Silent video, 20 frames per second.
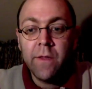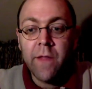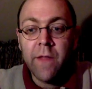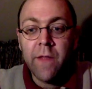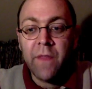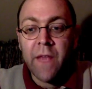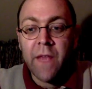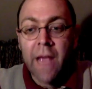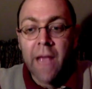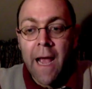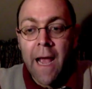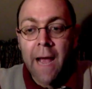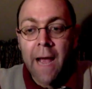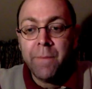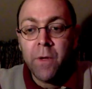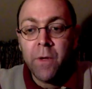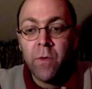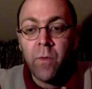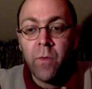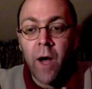that the
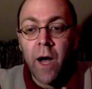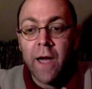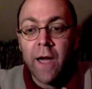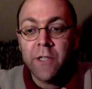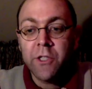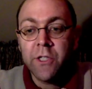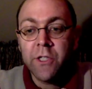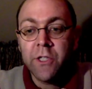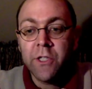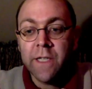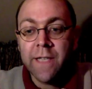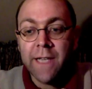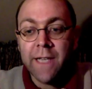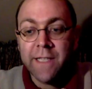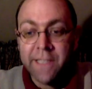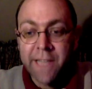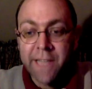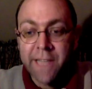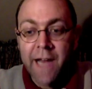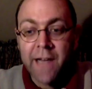Apple Watch is a
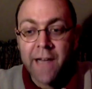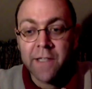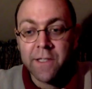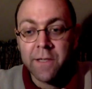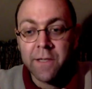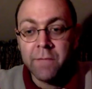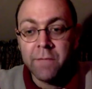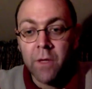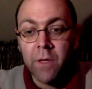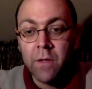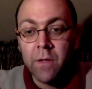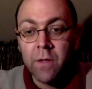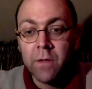status symbol.